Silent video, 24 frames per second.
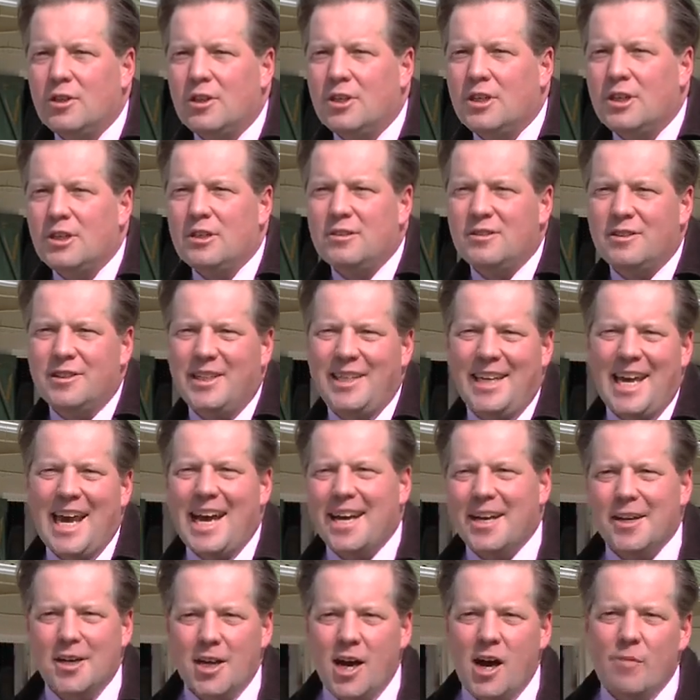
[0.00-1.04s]
Uh, the
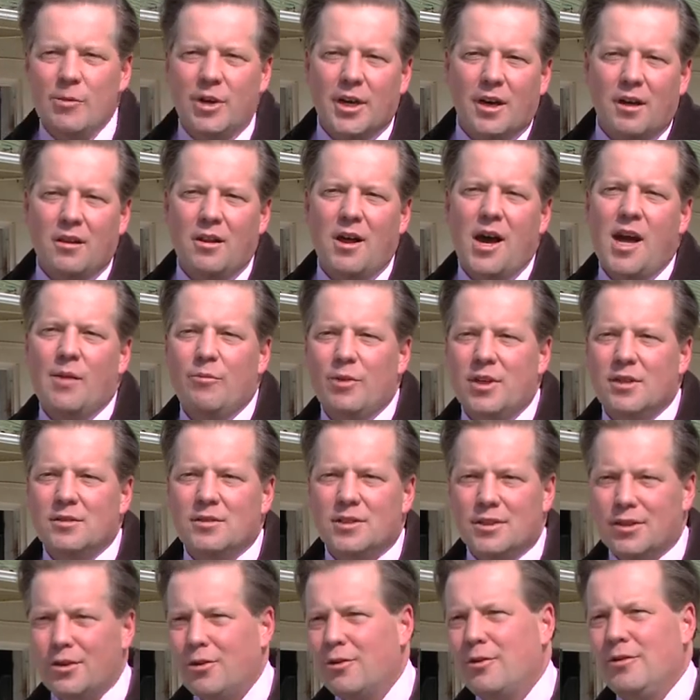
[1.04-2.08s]
economic climate
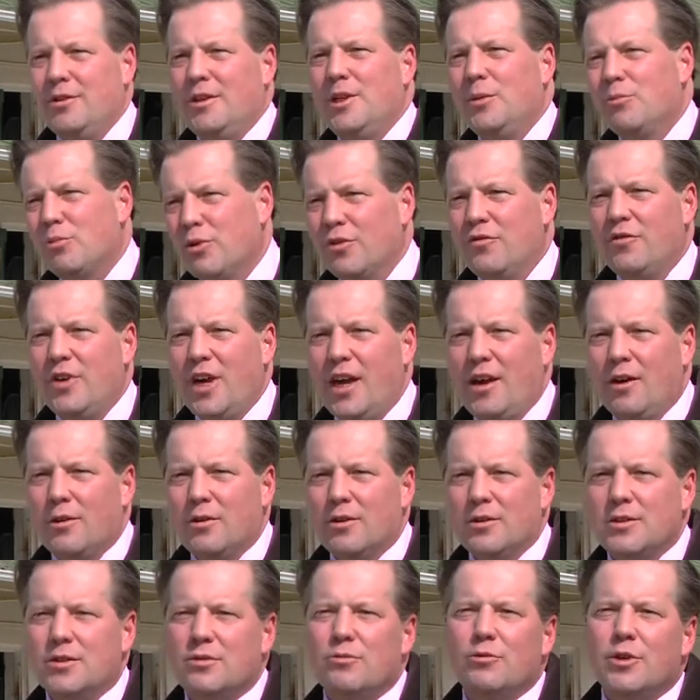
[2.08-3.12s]
that currently
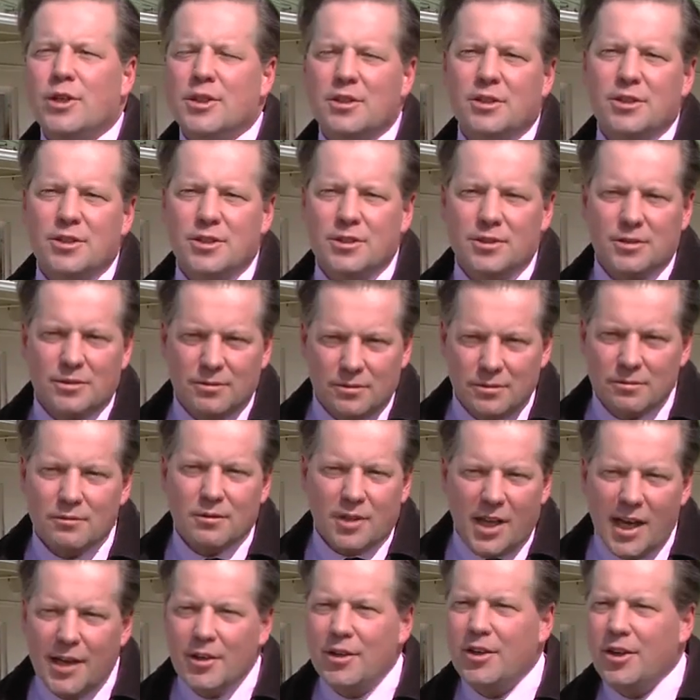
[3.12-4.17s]
prevails, which
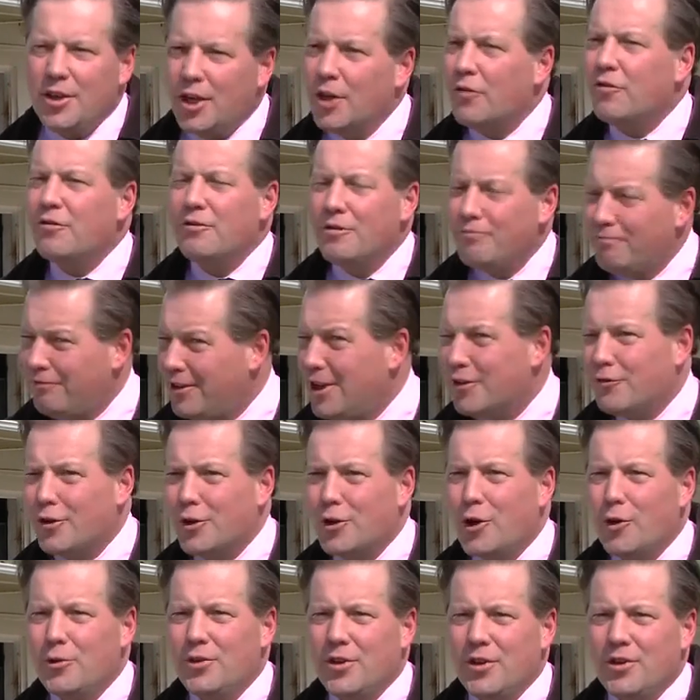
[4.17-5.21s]
led to dif
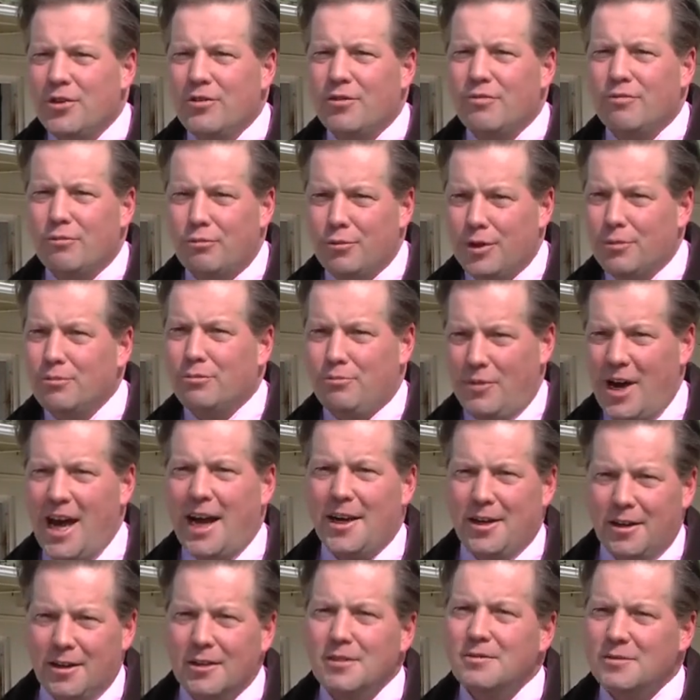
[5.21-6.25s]
difficulties with
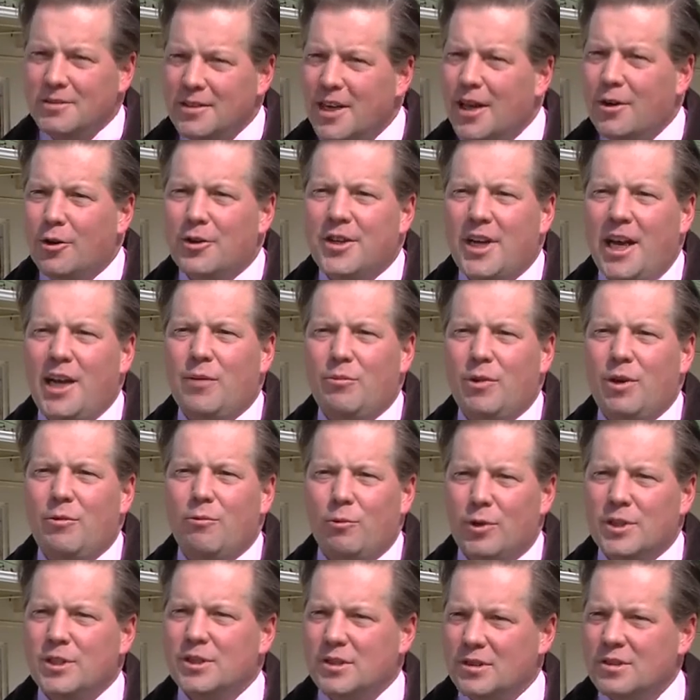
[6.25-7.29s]
Magna Entertainment,
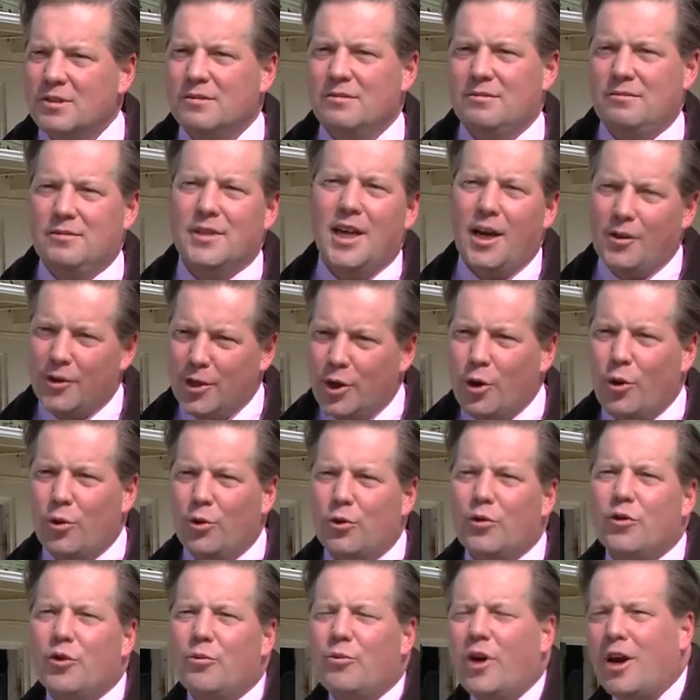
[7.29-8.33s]
which is now the
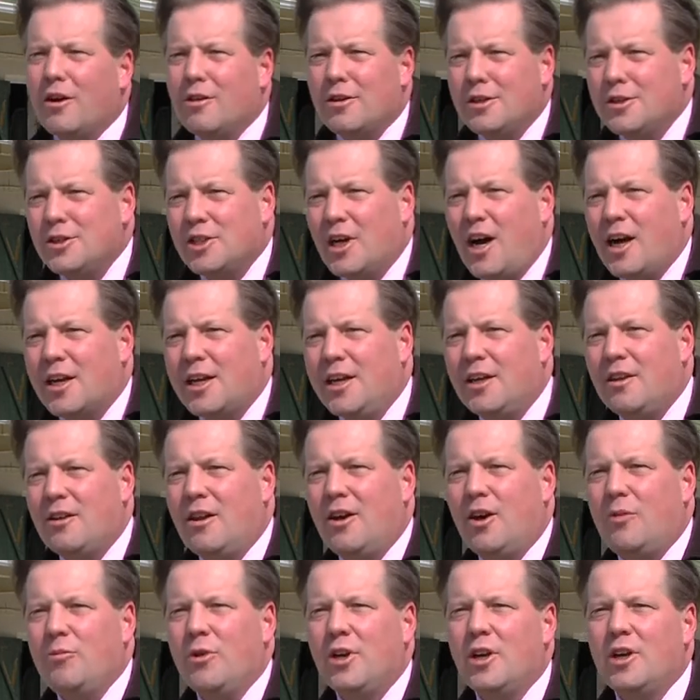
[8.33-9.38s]
owner of the Maryland Jockey
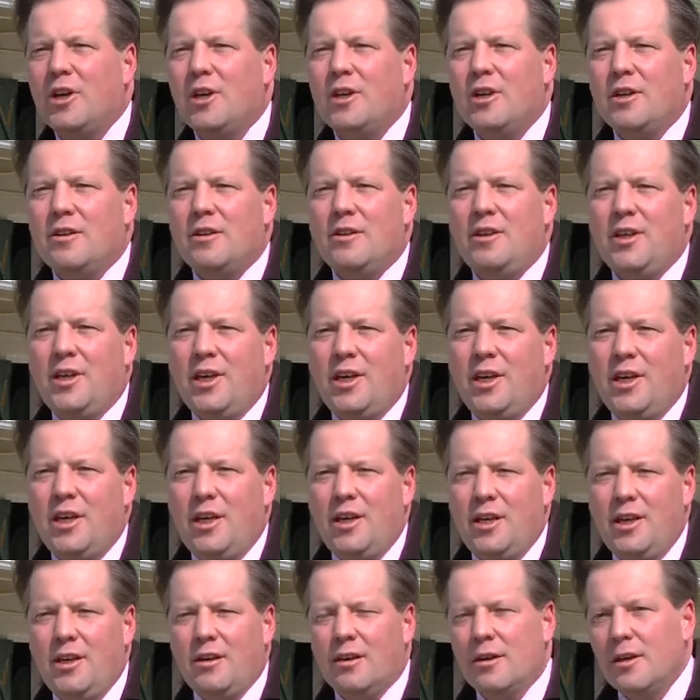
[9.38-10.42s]
Club,
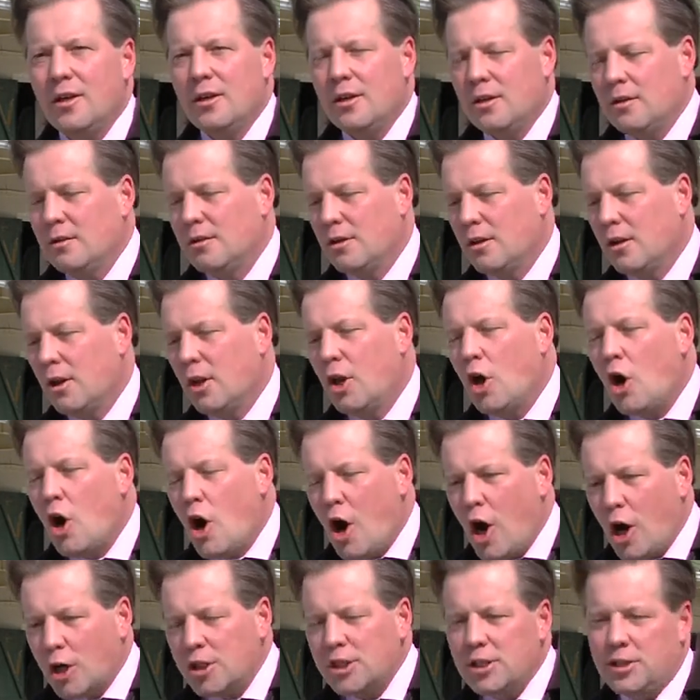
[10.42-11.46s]
the
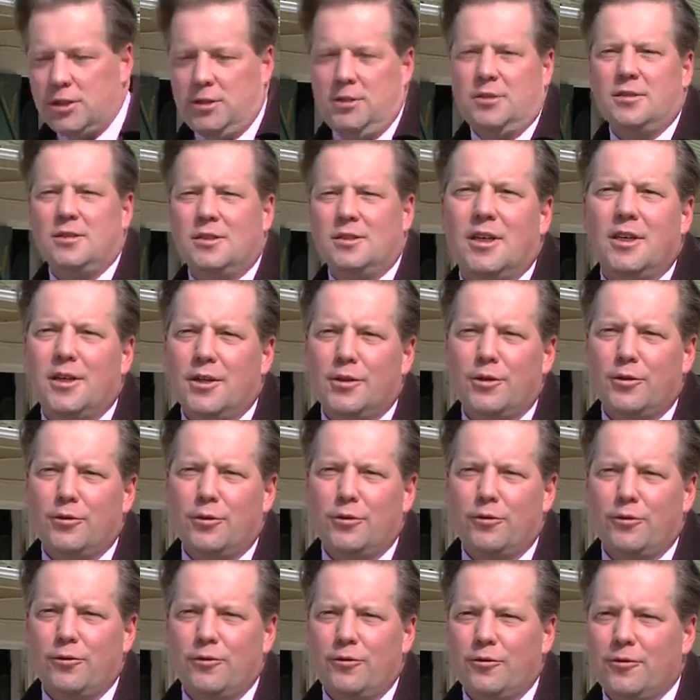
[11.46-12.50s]
loss
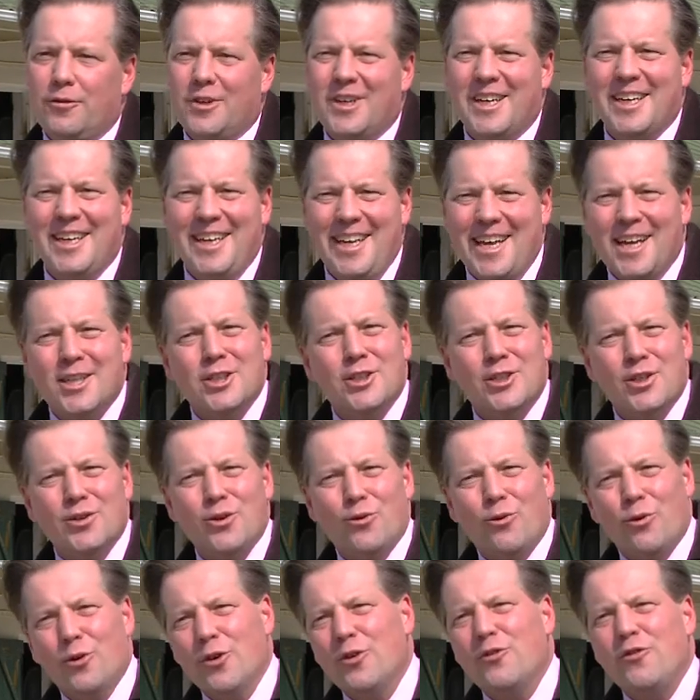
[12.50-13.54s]
of connection
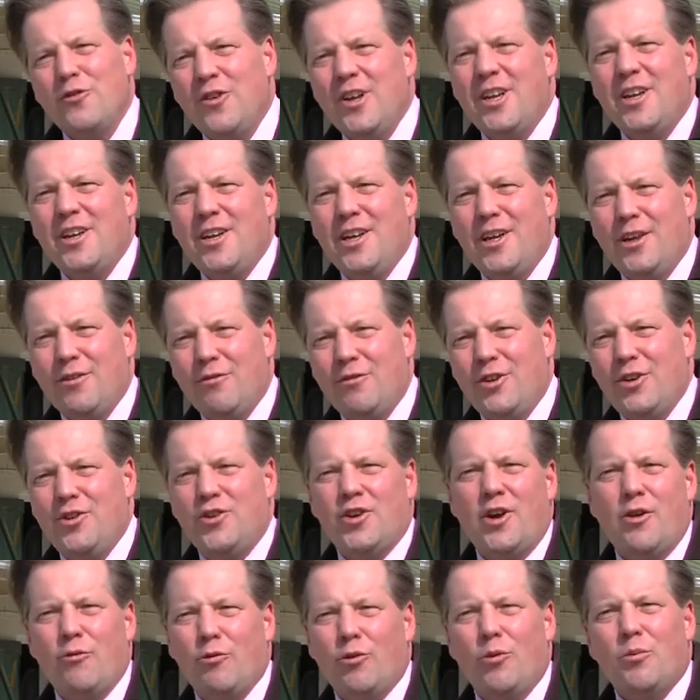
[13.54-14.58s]
or affinity of the
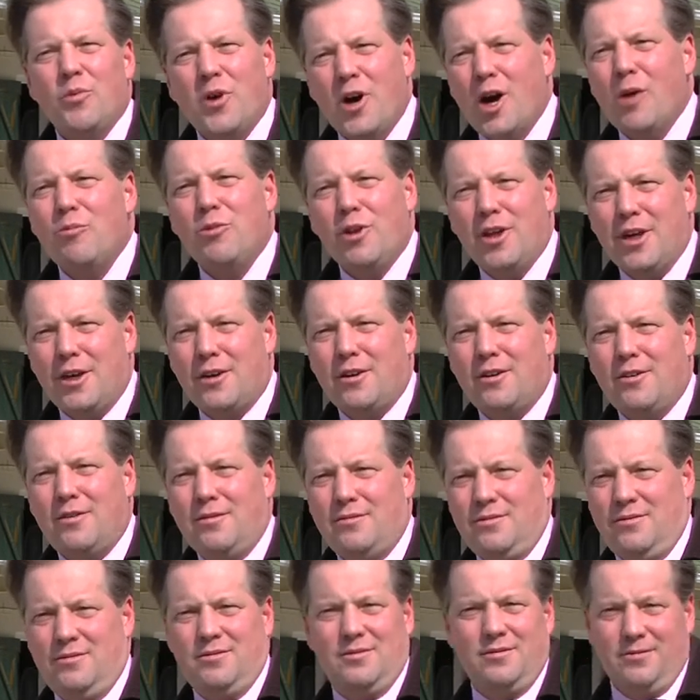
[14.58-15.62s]
general public
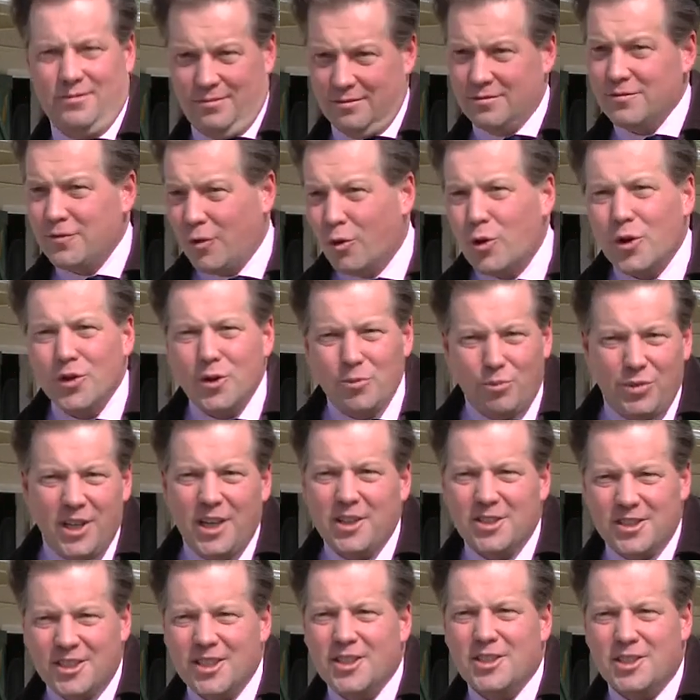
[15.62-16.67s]
for the
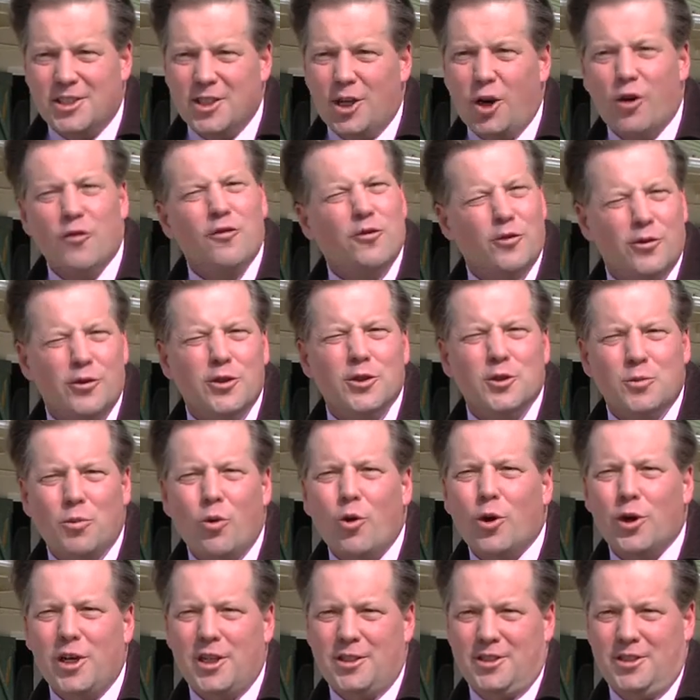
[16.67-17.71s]
beast itself, for the
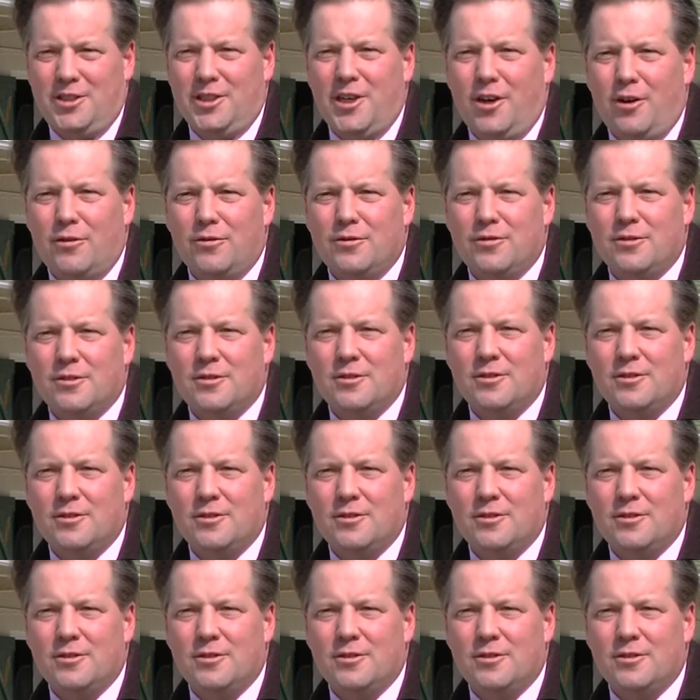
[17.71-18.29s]
sport itself,